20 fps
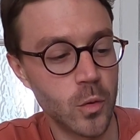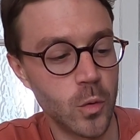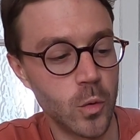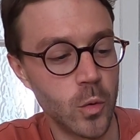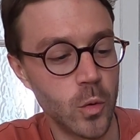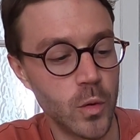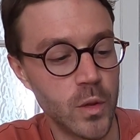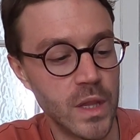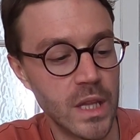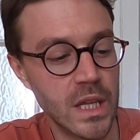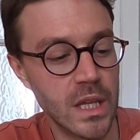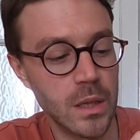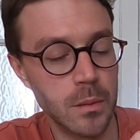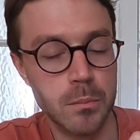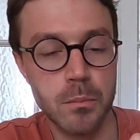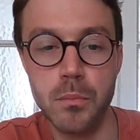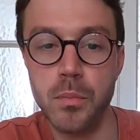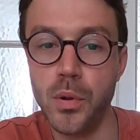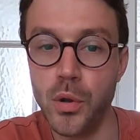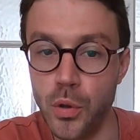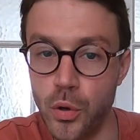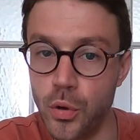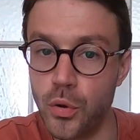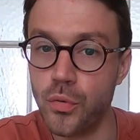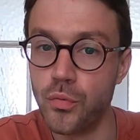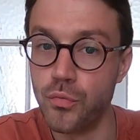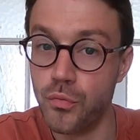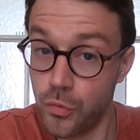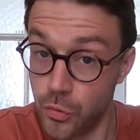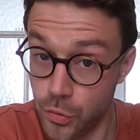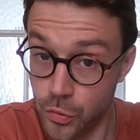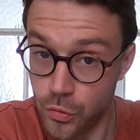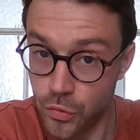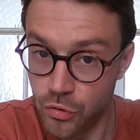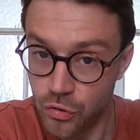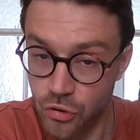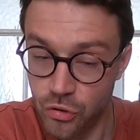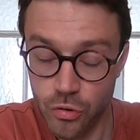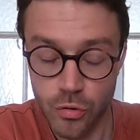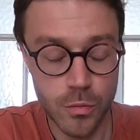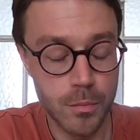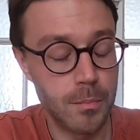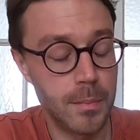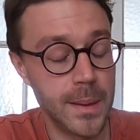or the Bleu Rouge,